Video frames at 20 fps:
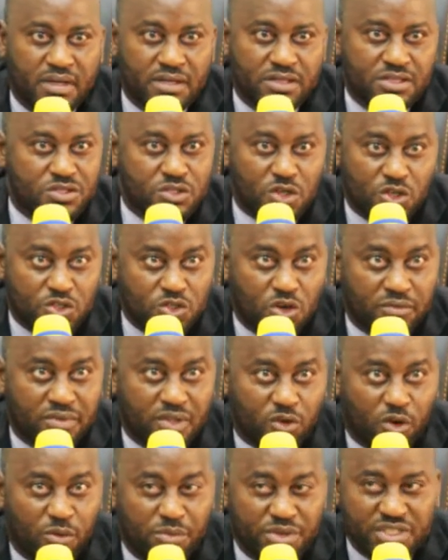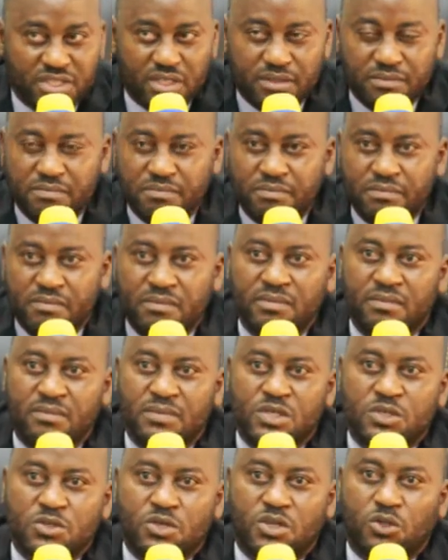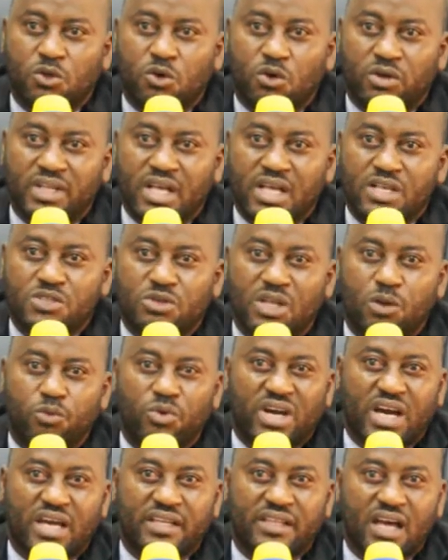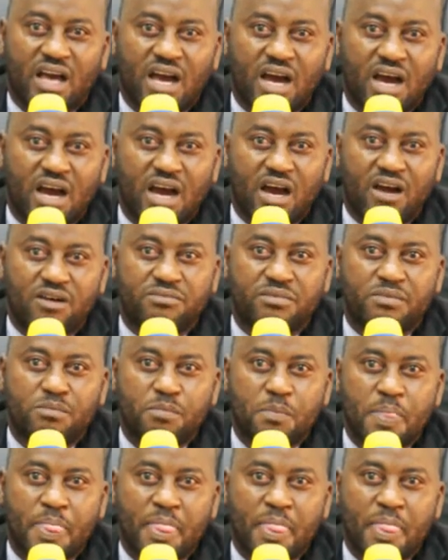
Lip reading: structure of the commission in order so that we can have